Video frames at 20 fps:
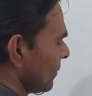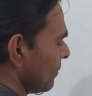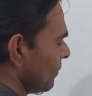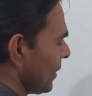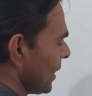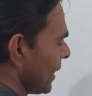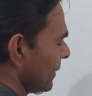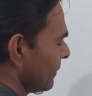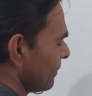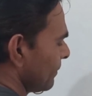
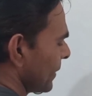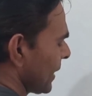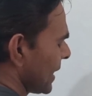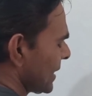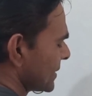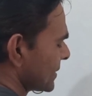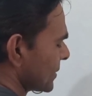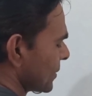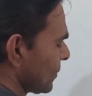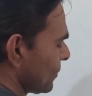by
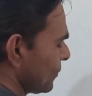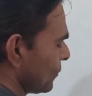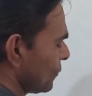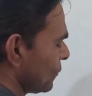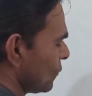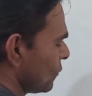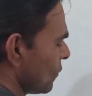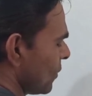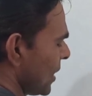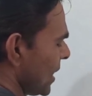price of
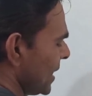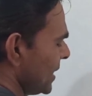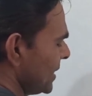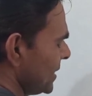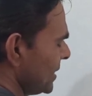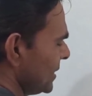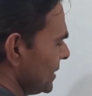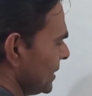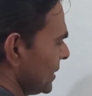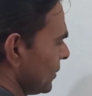
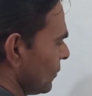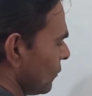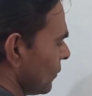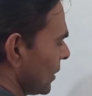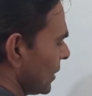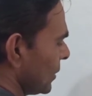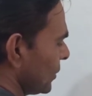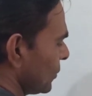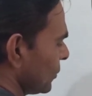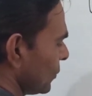y
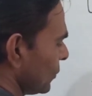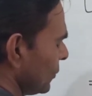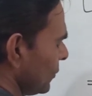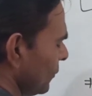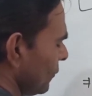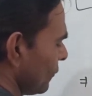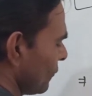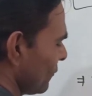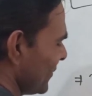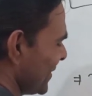equal
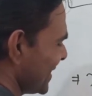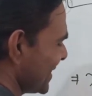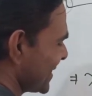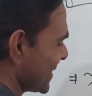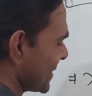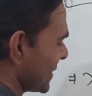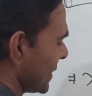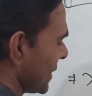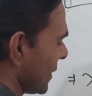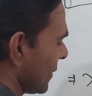to
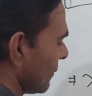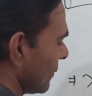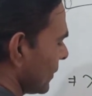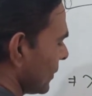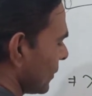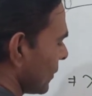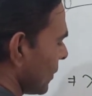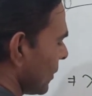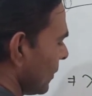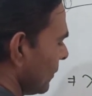fixed
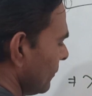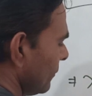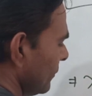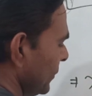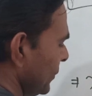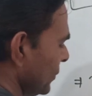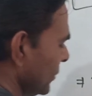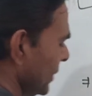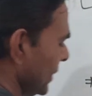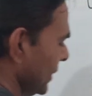level of
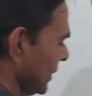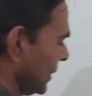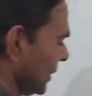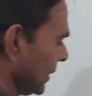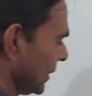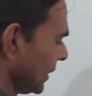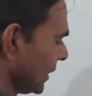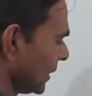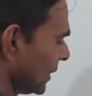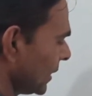
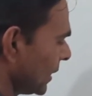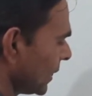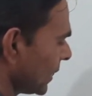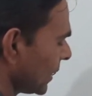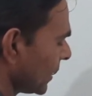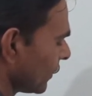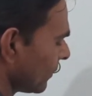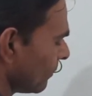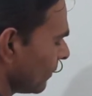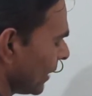utility.
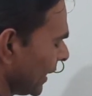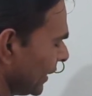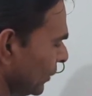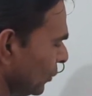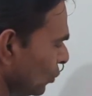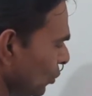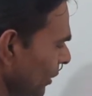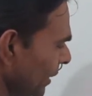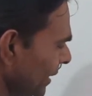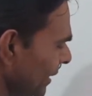
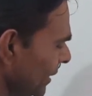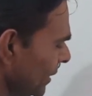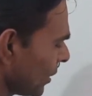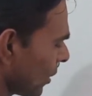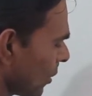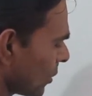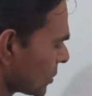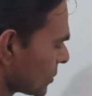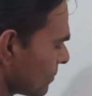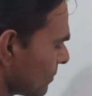By doing
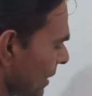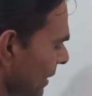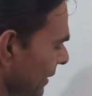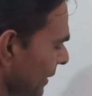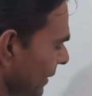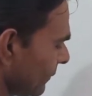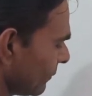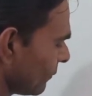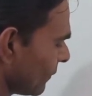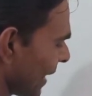cross
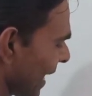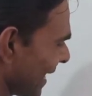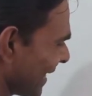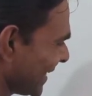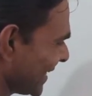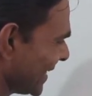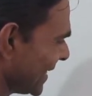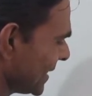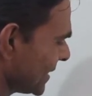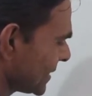
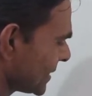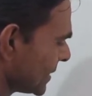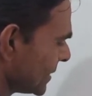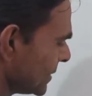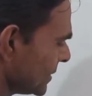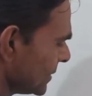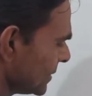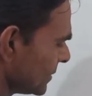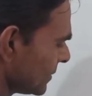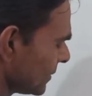
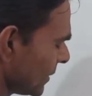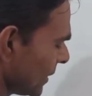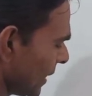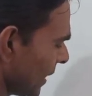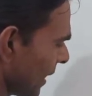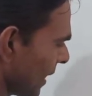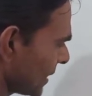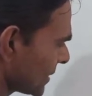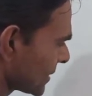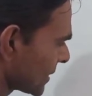multiplication,
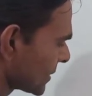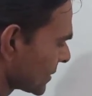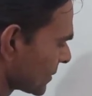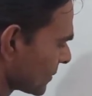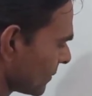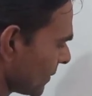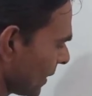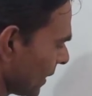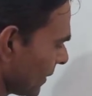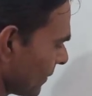x
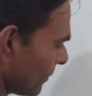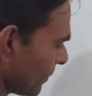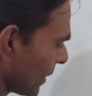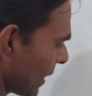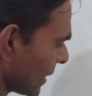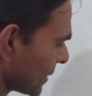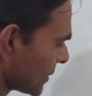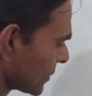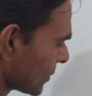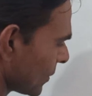square
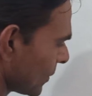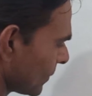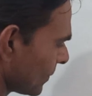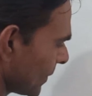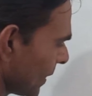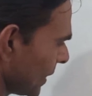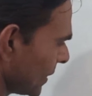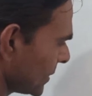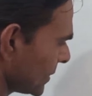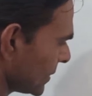price
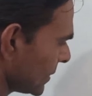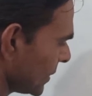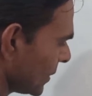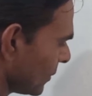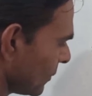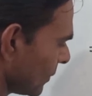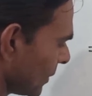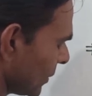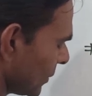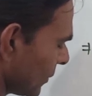of x
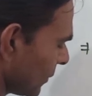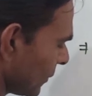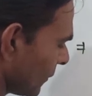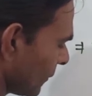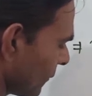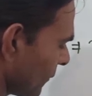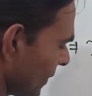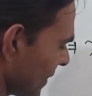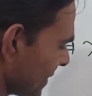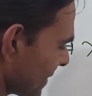equal
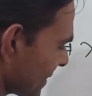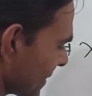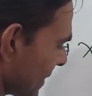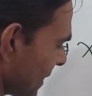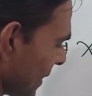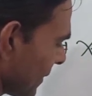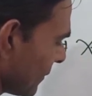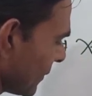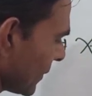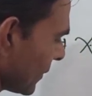to fixed
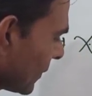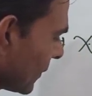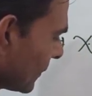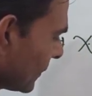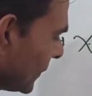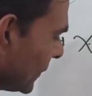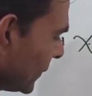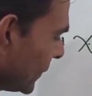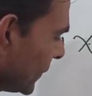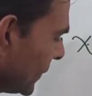level
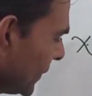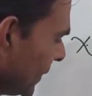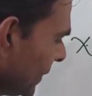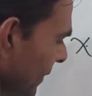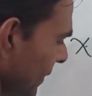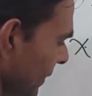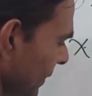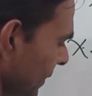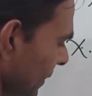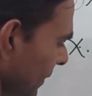of
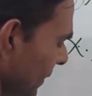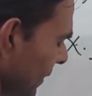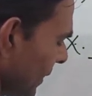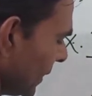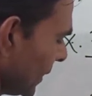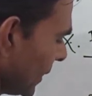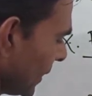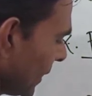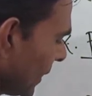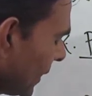utility
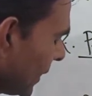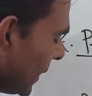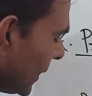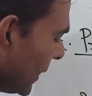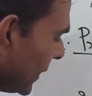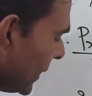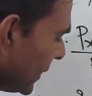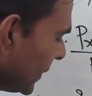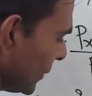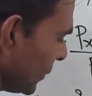
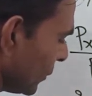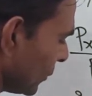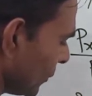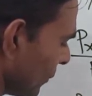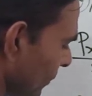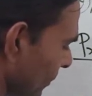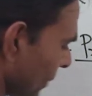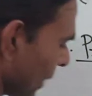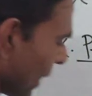into